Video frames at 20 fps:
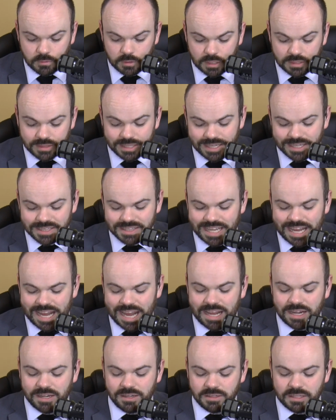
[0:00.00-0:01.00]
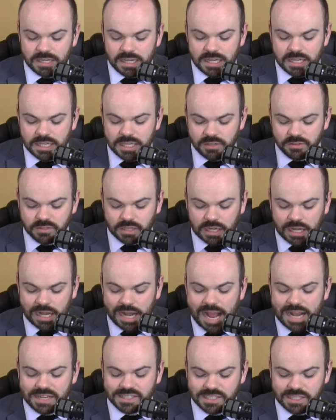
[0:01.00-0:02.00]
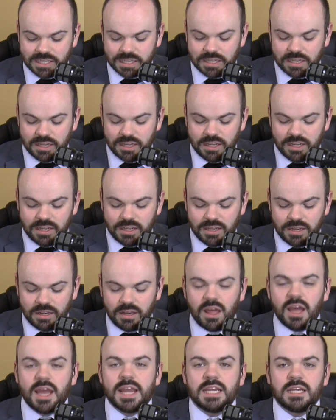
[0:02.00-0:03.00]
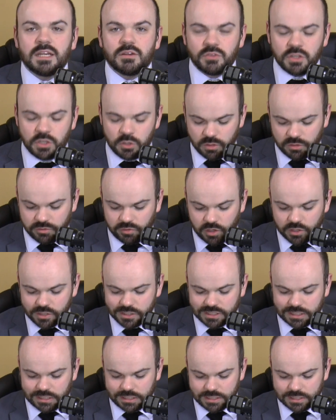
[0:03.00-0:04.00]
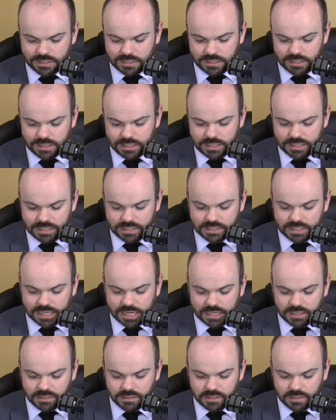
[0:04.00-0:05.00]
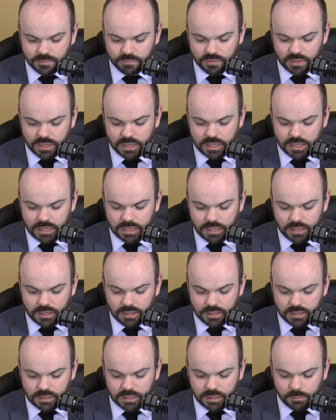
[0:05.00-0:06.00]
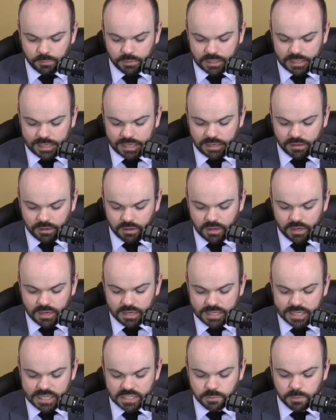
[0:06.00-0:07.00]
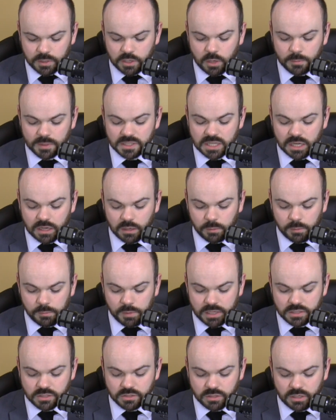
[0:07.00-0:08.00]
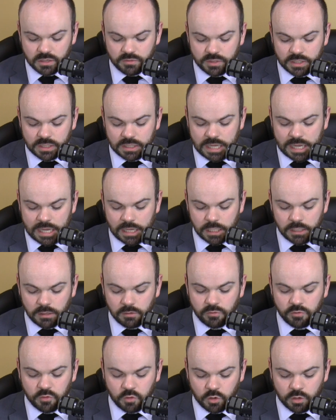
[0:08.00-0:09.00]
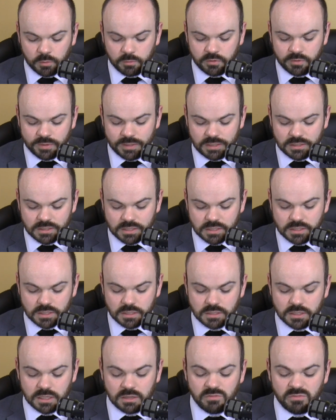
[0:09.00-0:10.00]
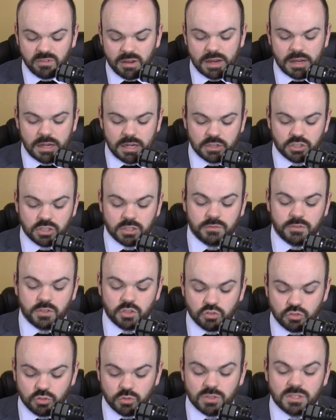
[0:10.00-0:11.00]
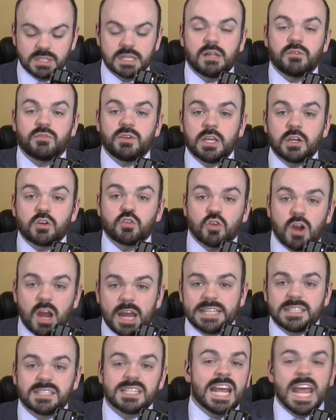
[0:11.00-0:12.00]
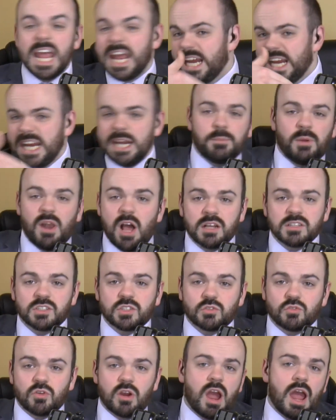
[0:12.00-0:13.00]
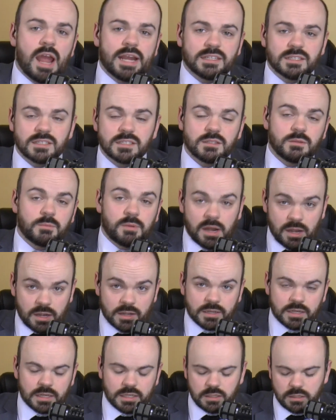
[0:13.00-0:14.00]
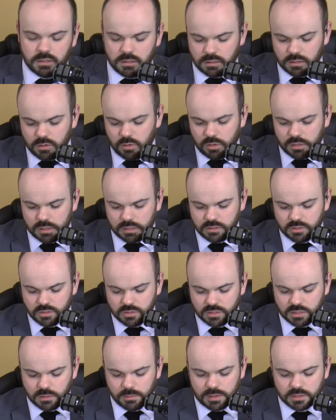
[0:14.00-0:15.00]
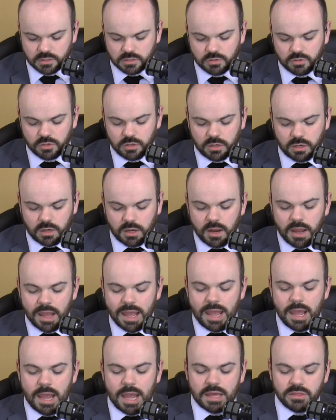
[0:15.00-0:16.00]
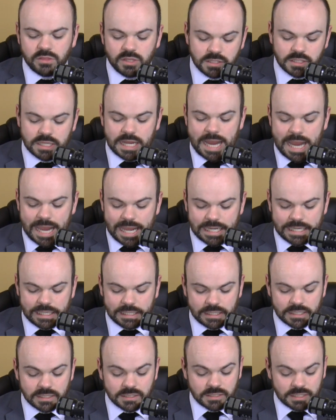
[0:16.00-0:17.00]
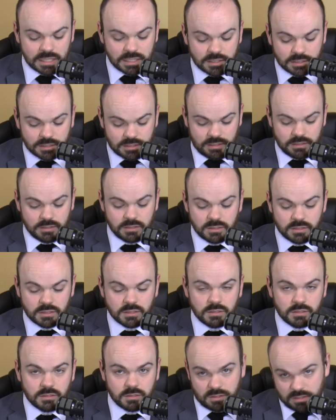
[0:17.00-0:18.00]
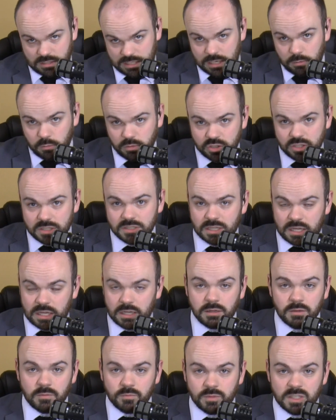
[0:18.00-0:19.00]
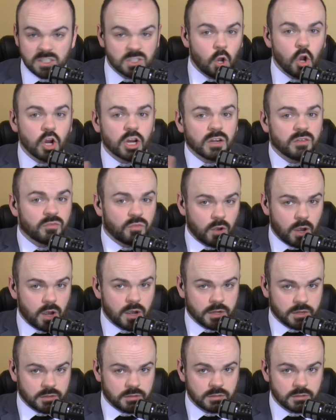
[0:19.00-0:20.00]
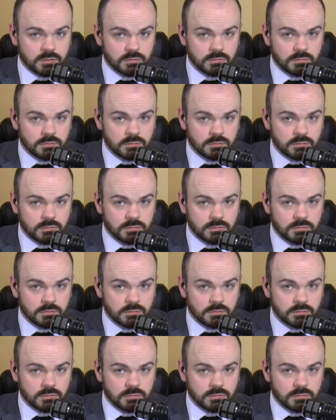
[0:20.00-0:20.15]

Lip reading: And then at the end, he gives a classic line of a universalist. He says, a little bit later, he has become a terrible monster living in an alien form of existence in violation of his true self in Christ. He belongs to Christ, apparently, according to C. Baxter Kruger. And this alien existence, the state which he's in, he's unconverted,